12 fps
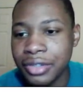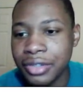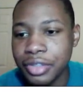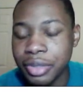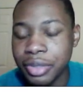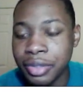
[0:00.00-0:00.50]

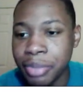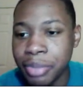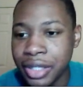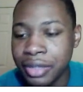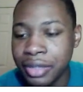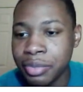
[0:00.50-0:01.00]
pick
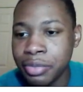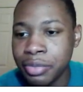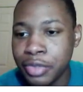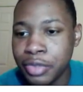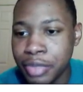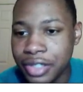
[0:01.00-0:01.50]

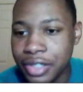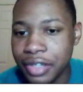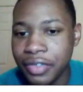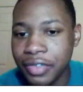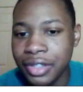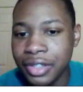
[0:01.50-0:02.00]
specific
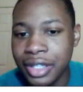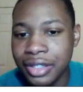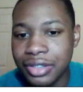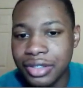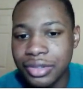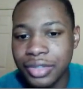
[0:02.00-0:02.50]
things to
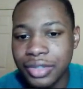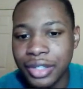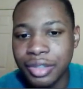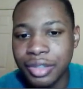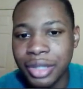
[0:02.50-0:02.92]
learn about.